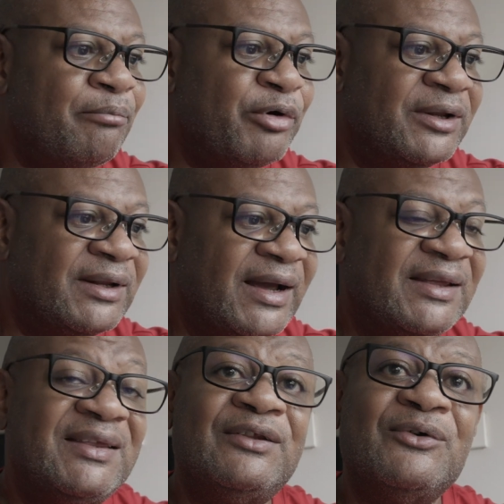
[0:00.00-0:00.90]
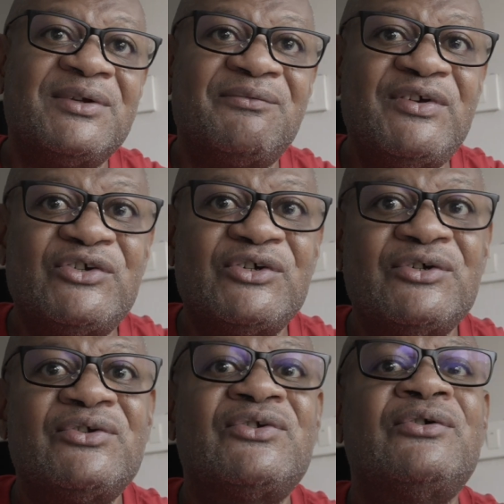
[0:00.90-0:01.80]
But I think those
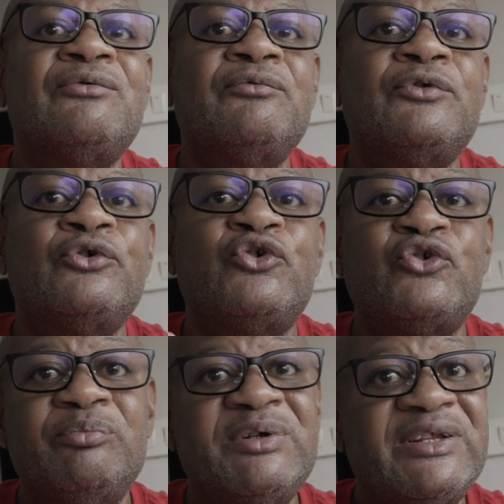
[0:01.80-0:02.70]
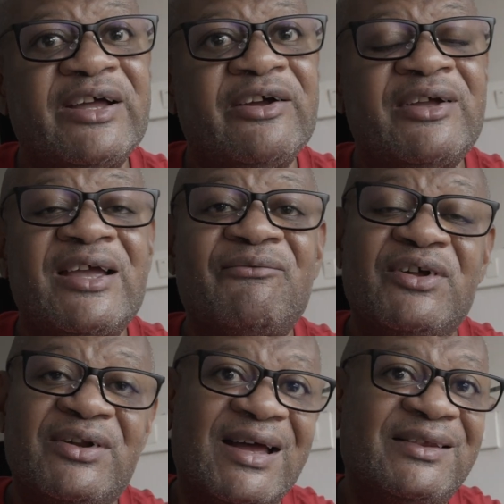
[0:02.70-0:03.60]
features should be there. If
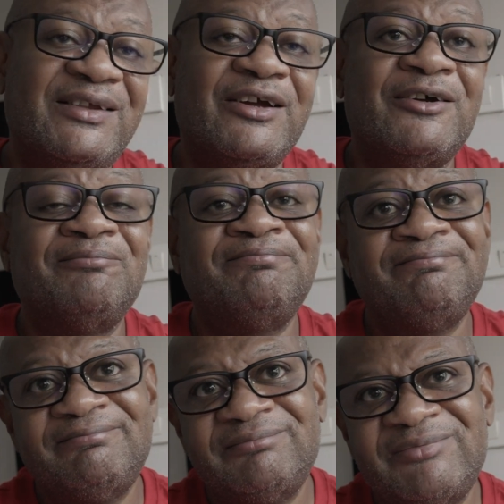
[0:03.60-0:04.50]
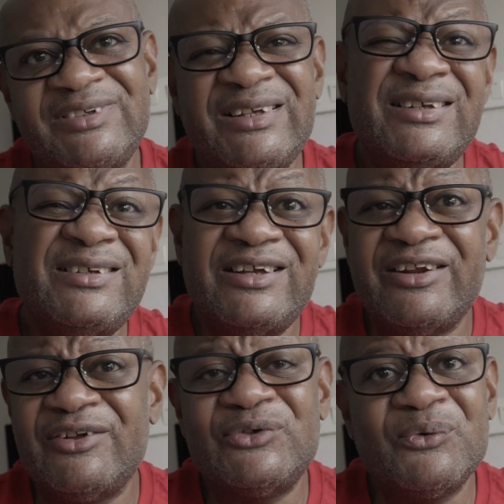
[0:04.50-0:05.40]
they're not there, you
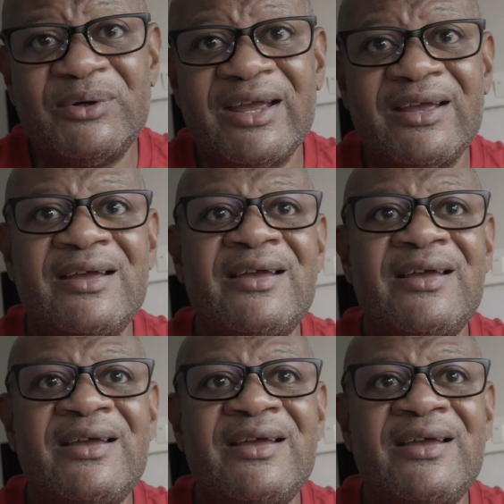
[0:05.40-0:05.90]
know, it's okay.